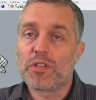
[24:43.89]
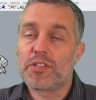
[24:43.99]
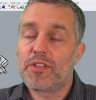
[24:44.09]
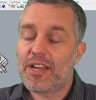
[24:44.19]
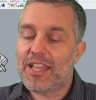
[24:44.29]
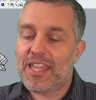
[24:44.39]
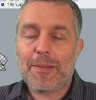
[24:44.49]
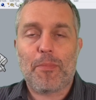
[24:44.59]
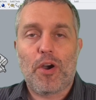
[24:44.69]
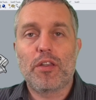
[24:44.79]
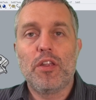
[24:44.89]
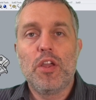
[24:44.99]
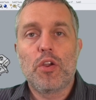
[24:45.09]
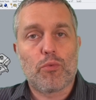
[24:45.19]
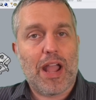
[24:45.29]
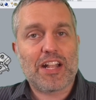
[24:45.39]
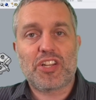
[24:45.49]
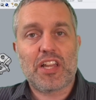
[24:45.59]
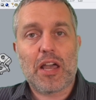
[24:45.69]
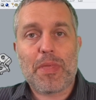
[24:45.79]
So they're going to keep on
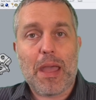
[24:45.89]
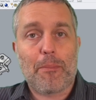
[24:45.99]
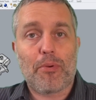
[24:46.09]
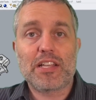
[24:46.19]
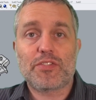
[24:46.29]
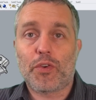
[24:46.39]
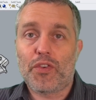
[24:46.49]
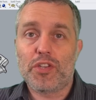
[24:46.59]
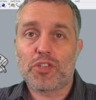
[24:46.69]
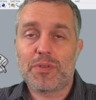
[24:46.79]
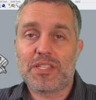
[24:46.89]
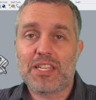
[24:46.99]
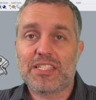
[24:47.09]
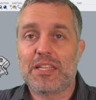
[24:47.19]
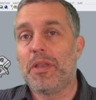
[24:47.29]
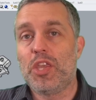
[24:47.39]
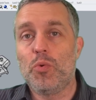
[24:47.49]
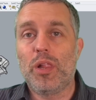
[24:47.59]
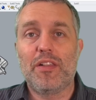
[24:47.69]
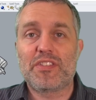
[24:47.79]
ratcheting up that price for Fusion 360, but you
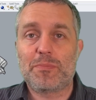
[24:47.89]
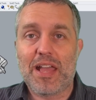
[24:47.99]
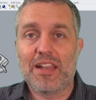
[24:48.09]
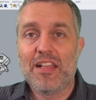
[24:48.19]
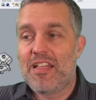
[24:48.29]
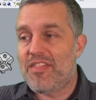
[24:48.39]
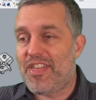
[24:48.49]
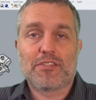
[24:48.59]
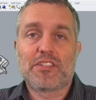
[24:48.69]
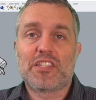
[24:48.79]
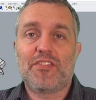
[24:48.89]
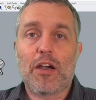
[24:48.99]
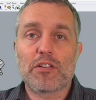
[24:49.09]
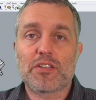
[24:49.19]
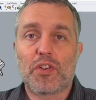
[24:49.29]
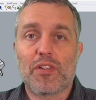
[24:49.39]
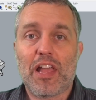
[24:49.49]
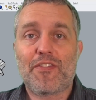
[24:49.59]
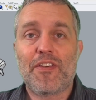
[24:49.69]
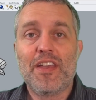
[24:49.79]
will have spent thousands of hours of your
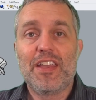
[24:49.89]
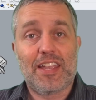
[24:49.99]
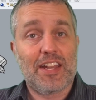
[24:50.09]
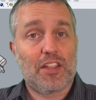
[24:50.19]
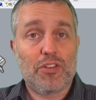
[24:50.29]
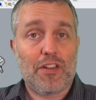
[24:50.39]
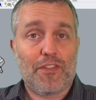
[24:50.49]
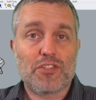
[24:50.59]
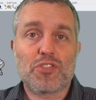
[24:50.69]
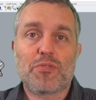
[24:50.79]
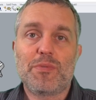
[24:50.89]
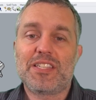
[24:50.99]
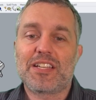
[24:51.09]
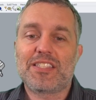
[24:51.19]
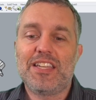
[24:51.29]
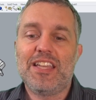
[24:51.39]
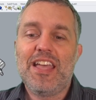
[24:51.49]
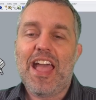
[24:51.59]
life getting good at Fusion 360,